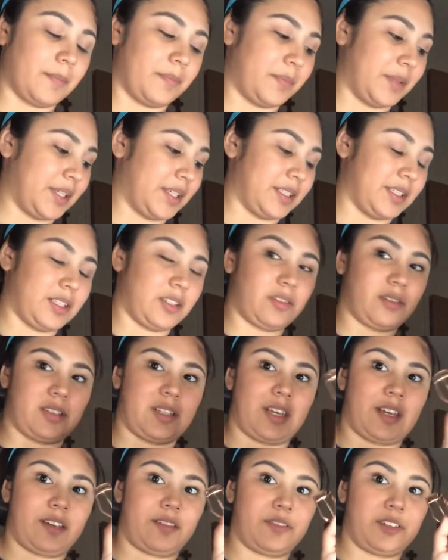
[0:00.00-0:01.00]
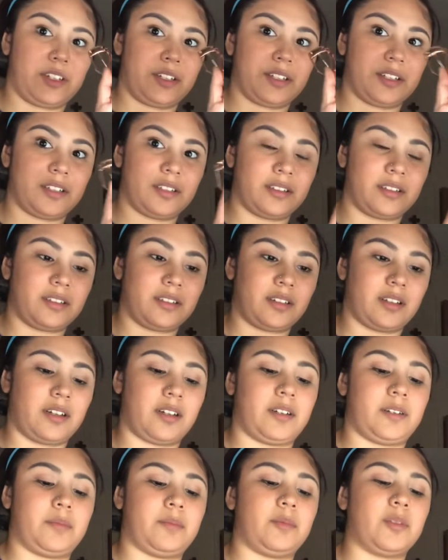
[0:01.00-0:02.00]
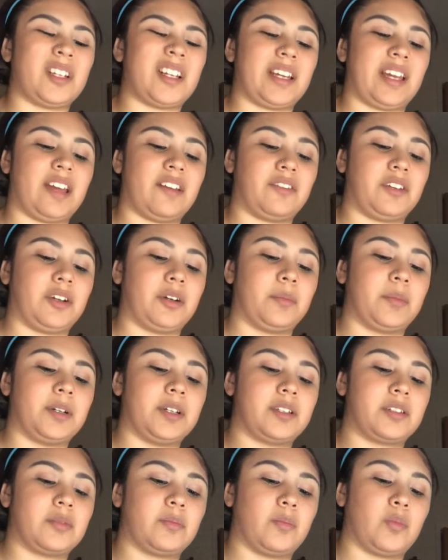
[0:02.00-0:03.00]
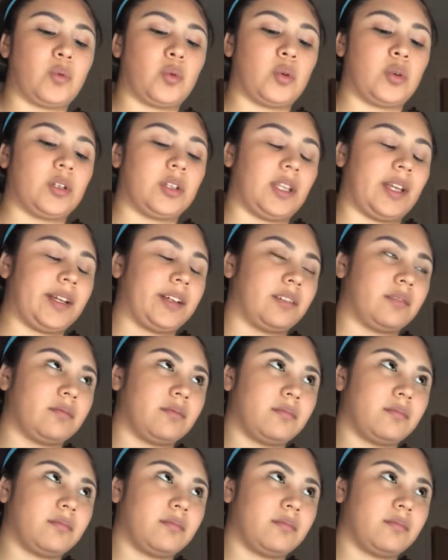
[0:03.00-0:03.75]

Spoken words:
because this one's heavier. Well, not heavier, but it's more like